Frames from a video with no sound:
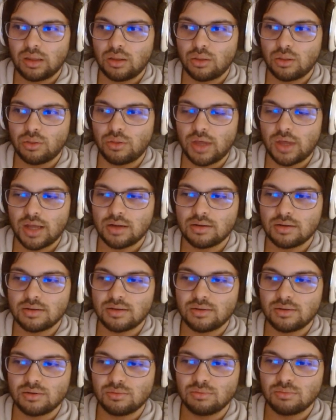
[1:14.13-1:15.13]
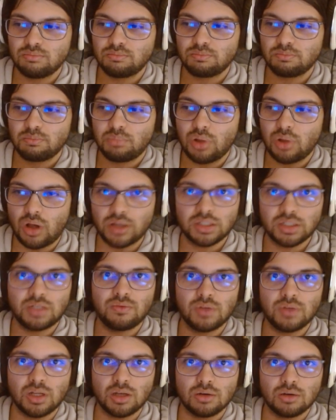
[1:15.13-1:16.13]
Then pause the
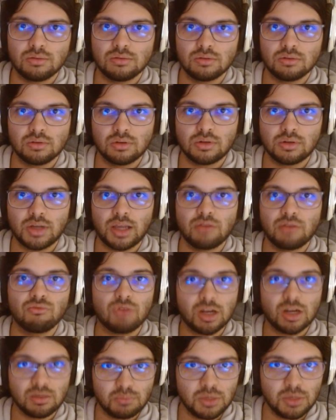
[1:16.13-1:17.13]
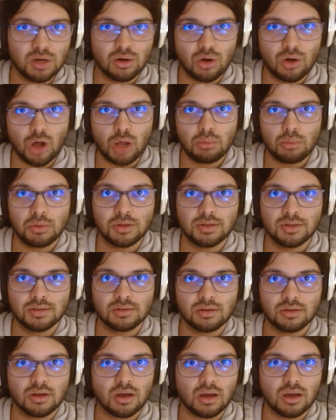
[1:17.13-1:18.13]
video and write me a comment
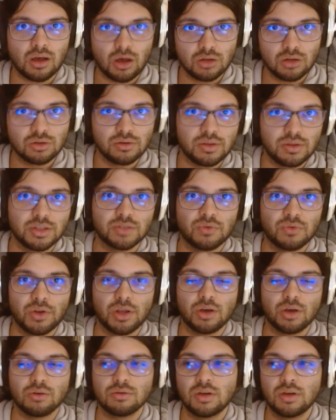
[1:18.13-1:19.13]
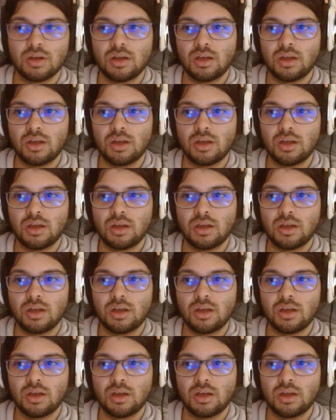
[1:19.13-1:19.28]
uh, under this video.